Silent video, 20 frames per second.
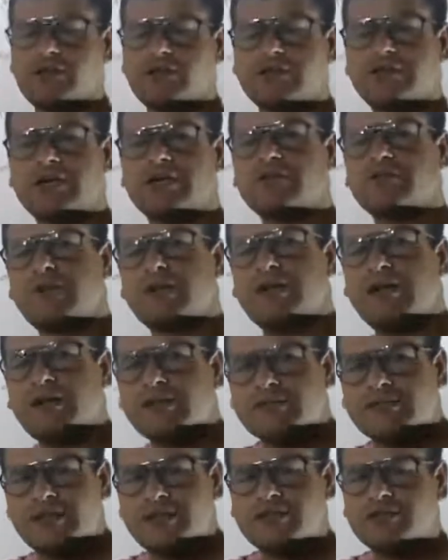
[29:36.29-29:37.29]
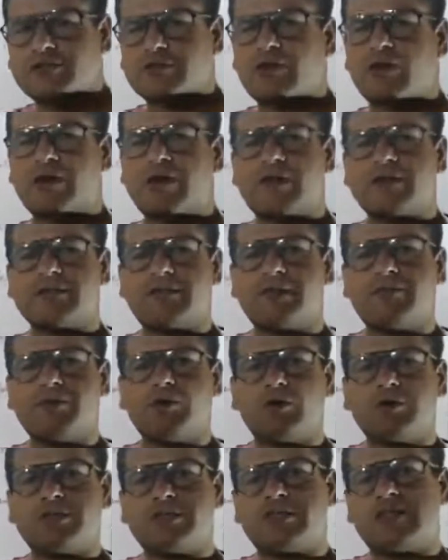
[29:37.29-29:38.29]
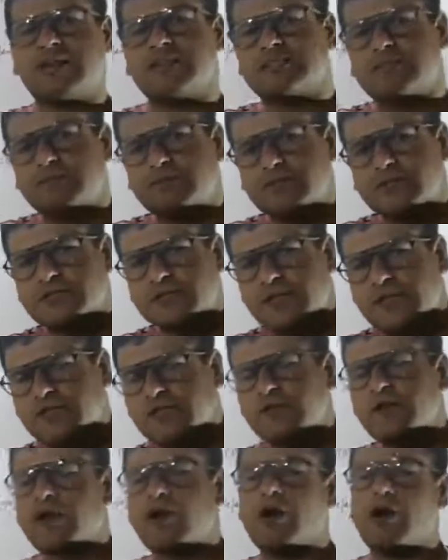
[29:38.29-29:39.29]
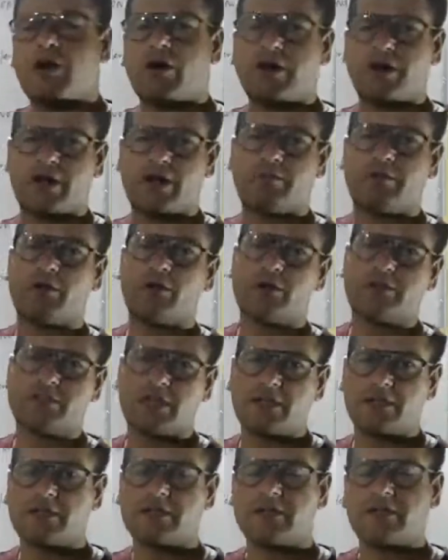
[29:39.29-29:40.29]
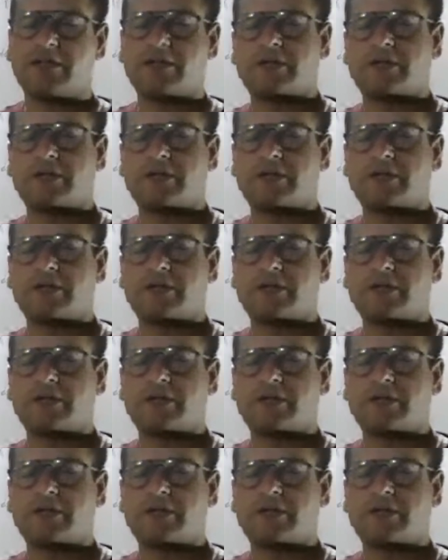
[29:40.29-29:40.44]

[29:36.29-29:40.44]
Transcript: That is why A site is called as amino acid acceptor site or amino acid